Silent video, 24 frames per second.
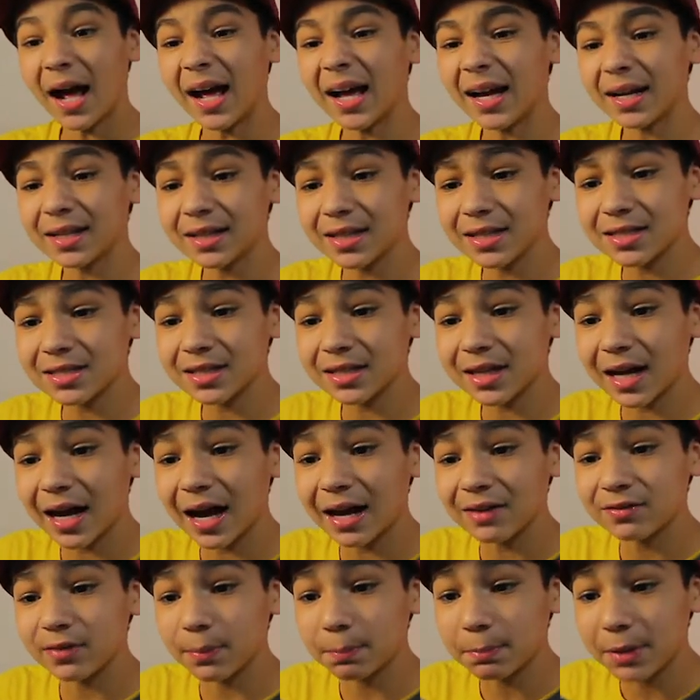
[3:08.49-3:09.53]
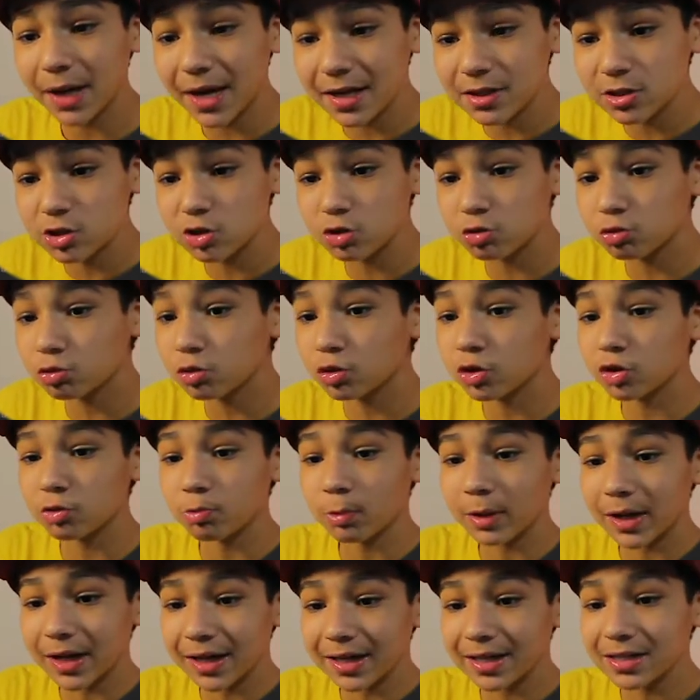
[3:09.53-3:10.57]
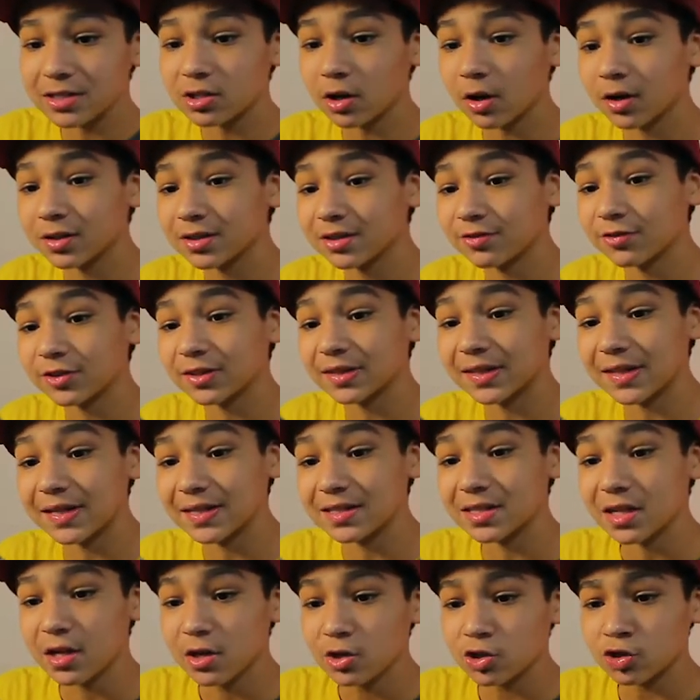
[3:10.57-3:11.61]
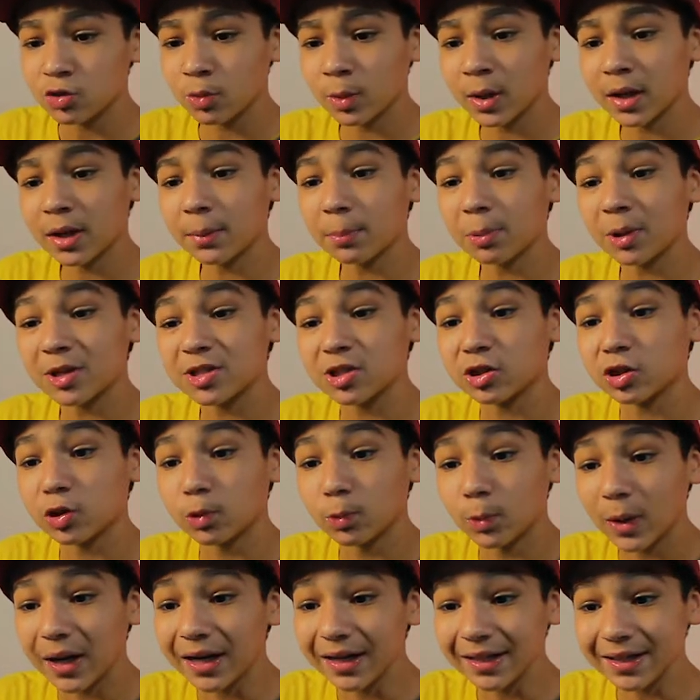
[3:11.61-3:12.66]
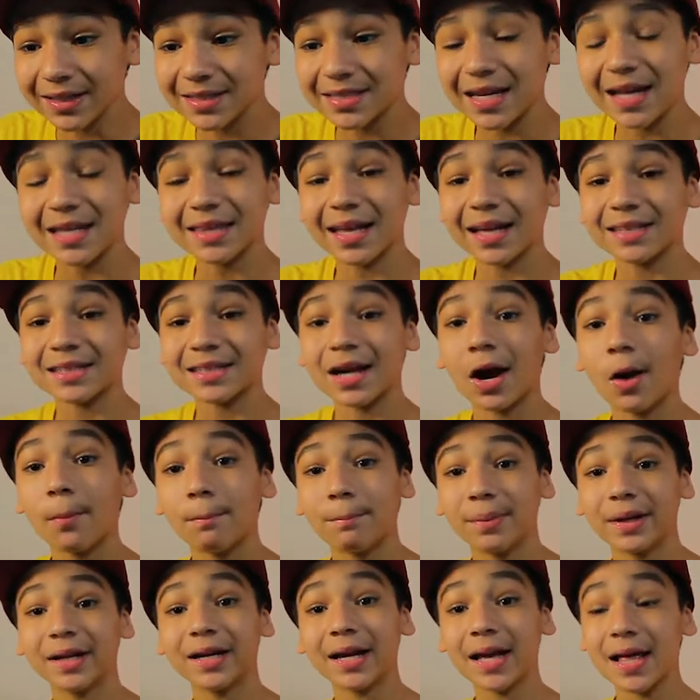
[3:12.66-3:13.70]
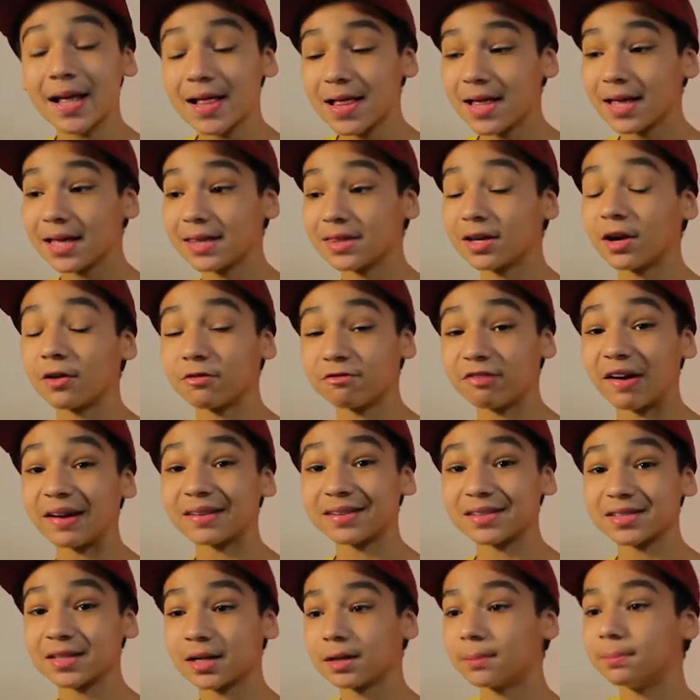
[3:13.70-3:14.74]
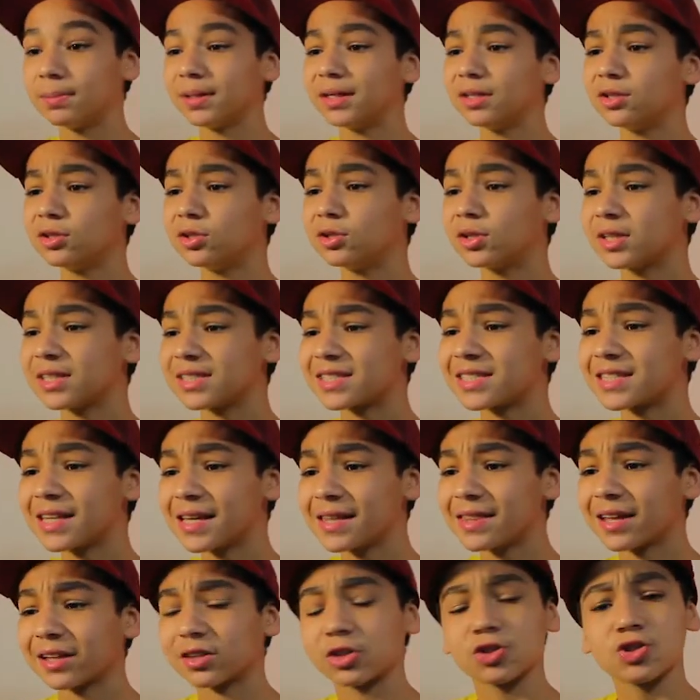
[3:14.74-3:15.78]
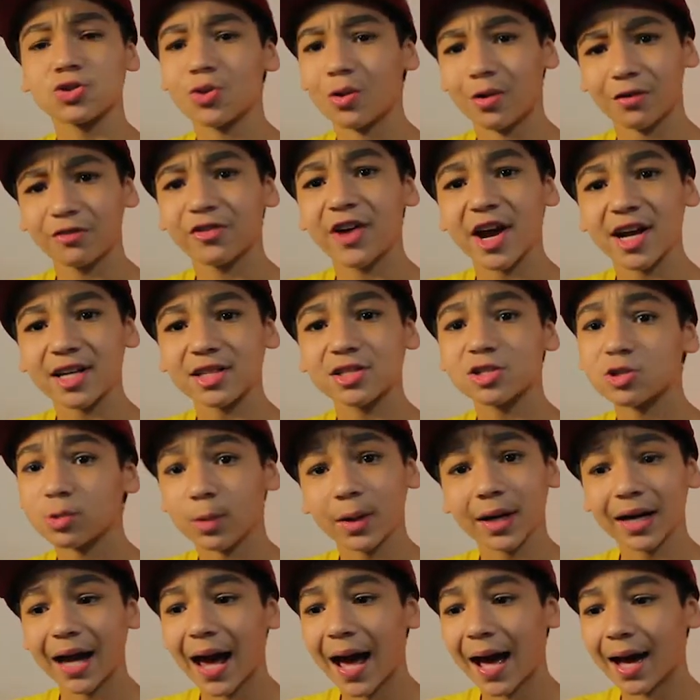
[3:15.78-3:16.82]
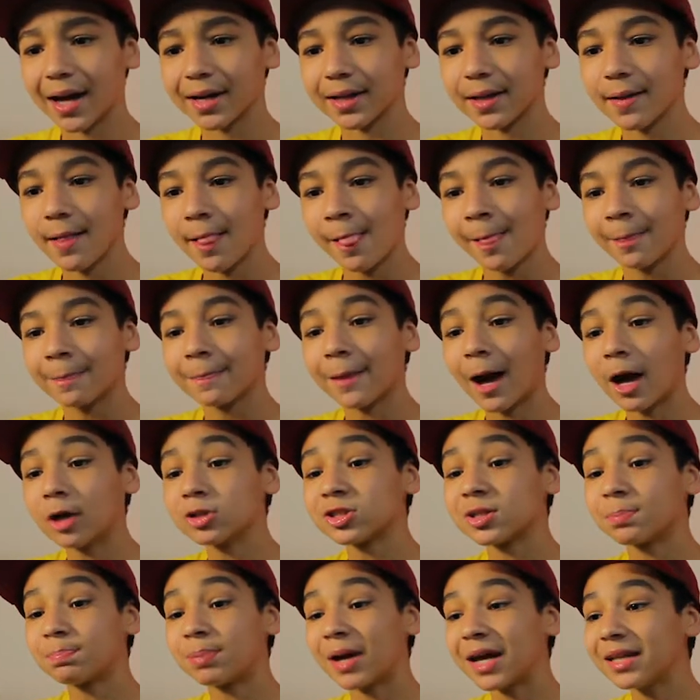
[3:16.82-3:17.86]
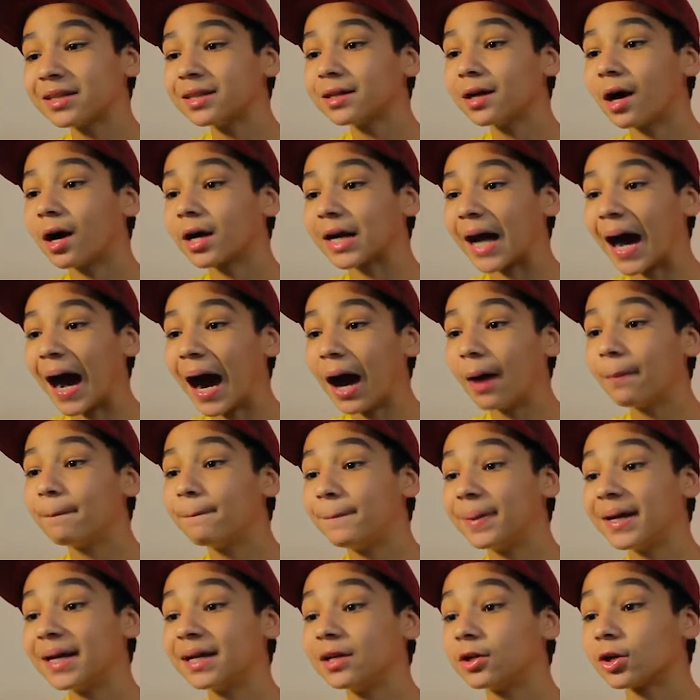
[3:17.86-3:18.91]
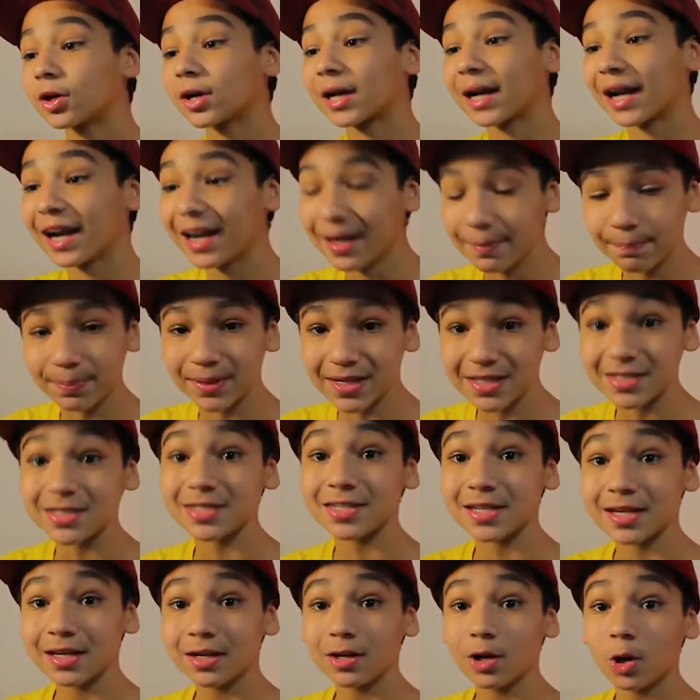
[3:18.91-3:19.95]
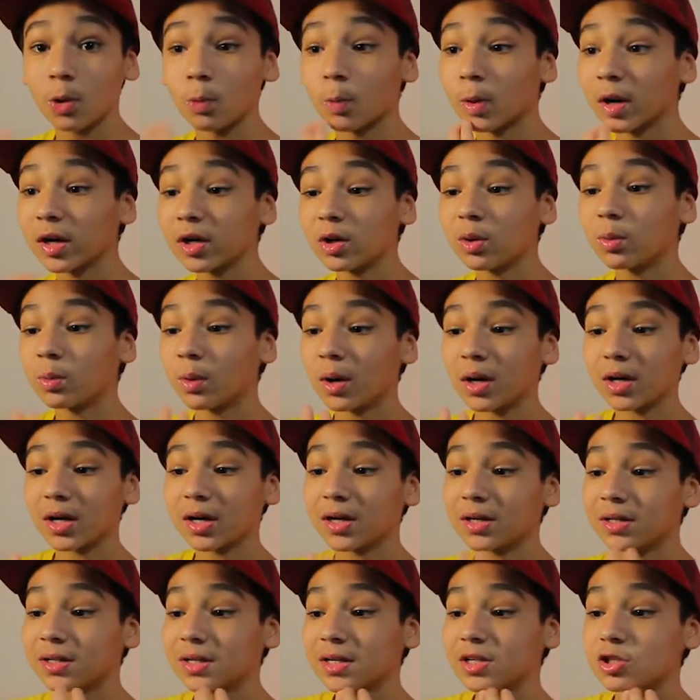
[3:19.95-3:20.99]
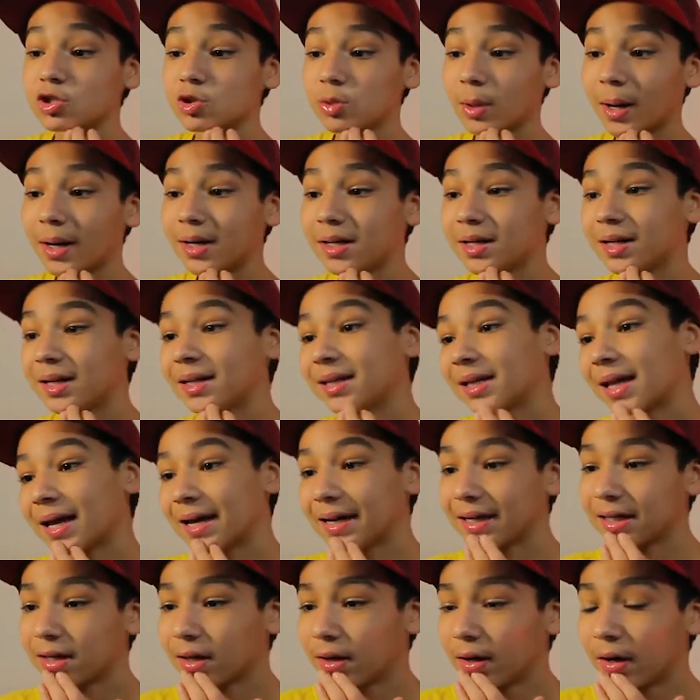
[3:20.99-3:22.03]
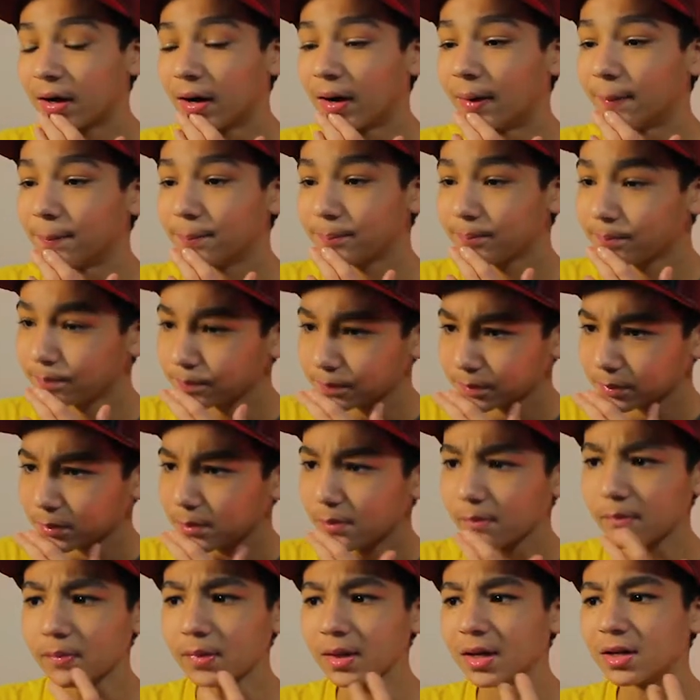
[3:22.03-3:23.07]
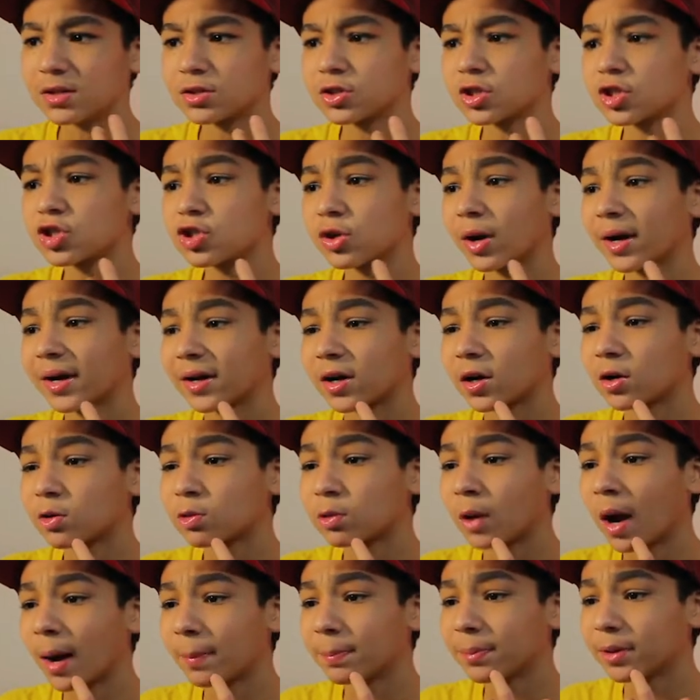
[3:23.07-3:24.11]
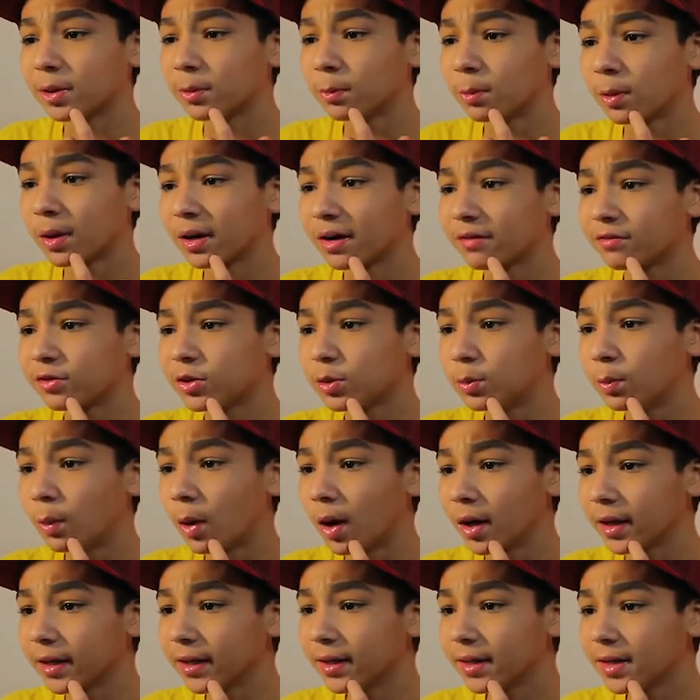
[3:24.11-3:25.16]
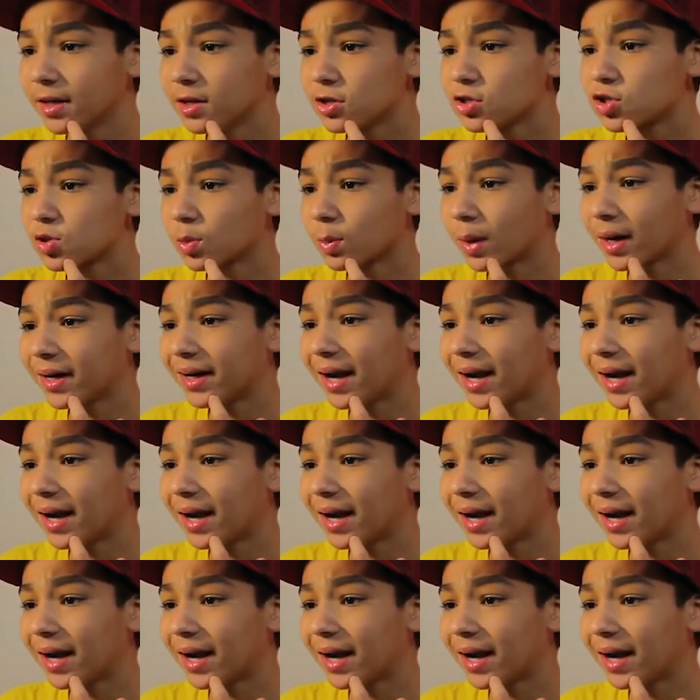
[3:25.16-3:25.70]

And it's gonna have the pen tool, the radius, all different things. So we're gonna press on the radius, and that's how big the effect is gonna be. You can see that there's no effect, so we're gonna add it. Now depending on how big your clip is, we're gonna wanna try to like um to try to crop it wherever you want it. So